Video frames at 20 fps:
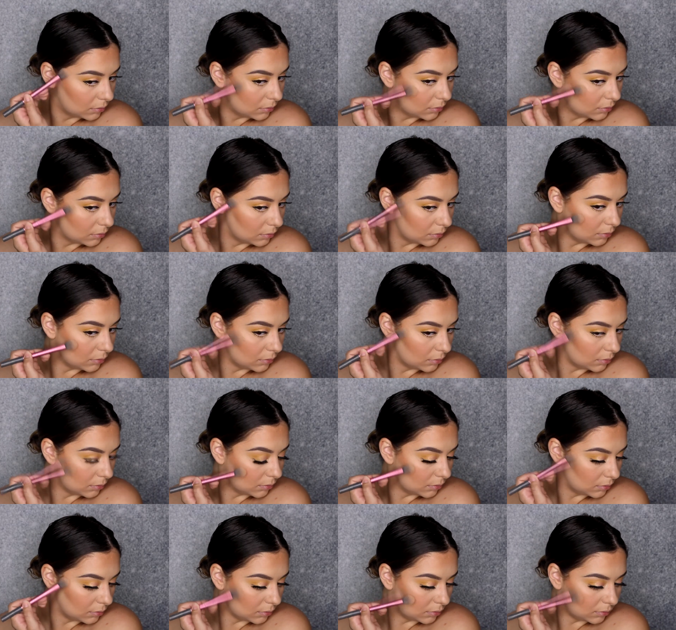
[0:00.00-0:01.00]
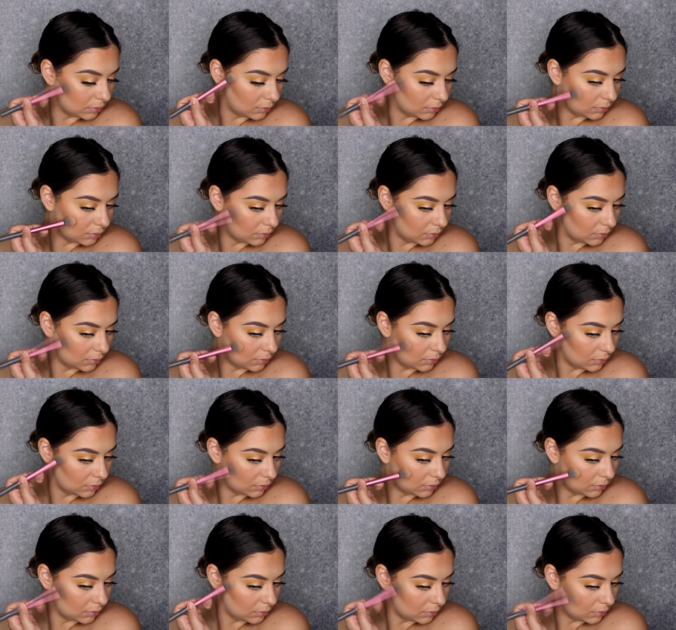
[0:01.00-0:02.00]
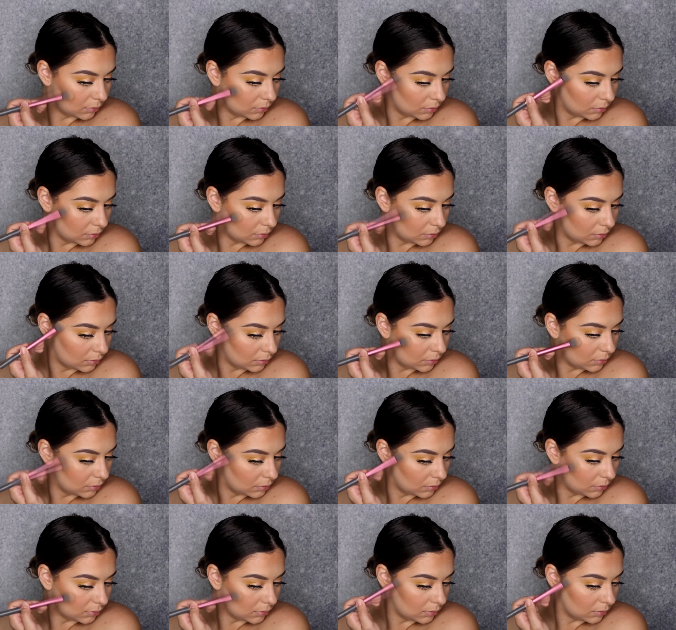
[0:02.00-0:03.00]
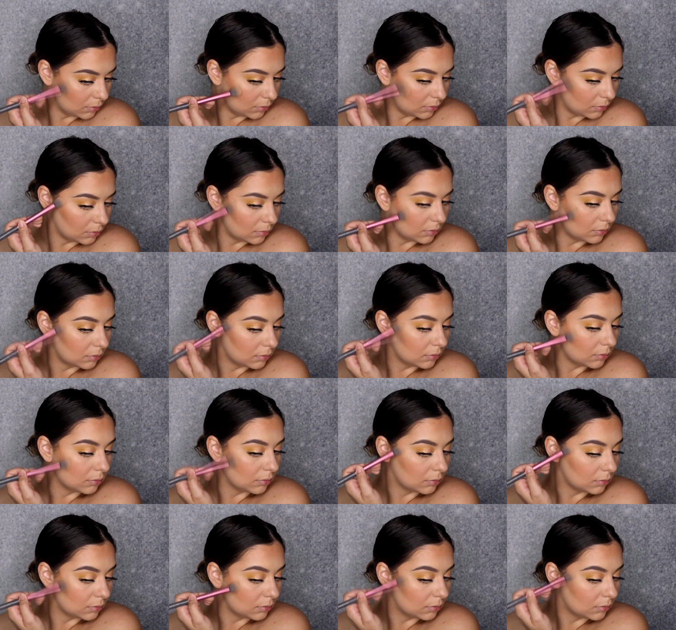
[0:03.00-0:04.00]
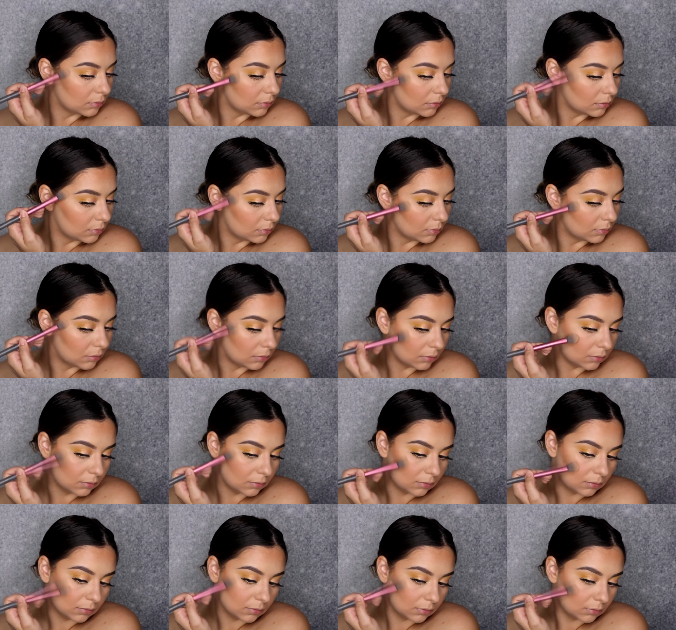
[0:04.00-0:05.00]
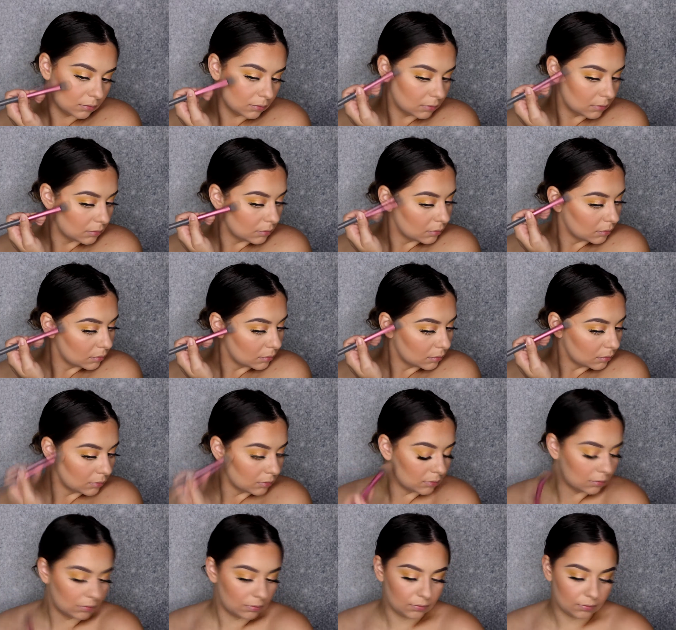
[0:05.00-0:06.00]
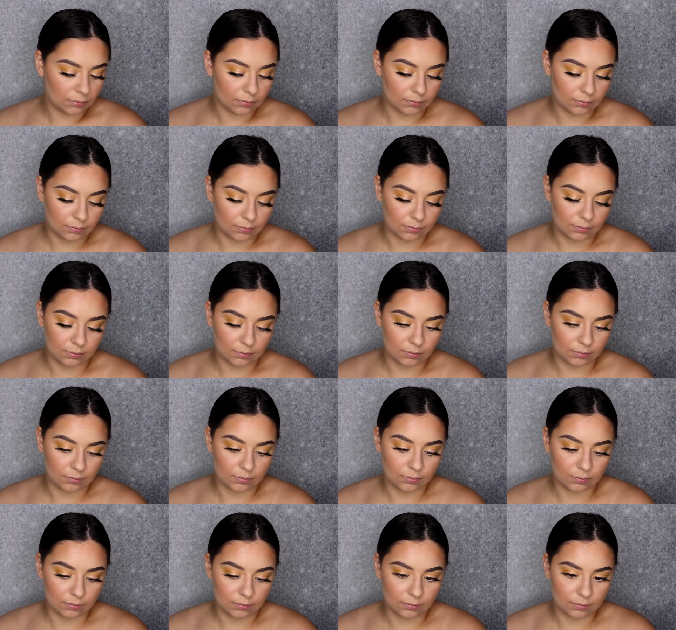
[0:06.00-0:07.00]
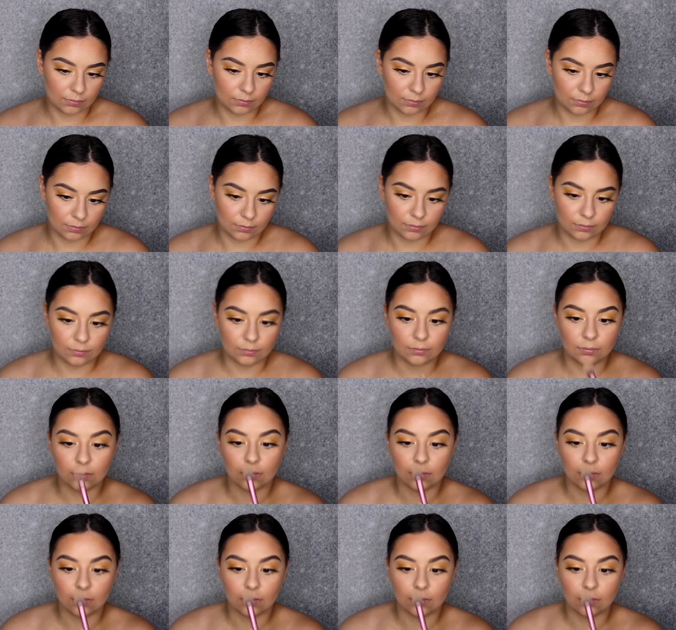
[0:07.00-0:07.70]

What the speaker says: Nothing is said.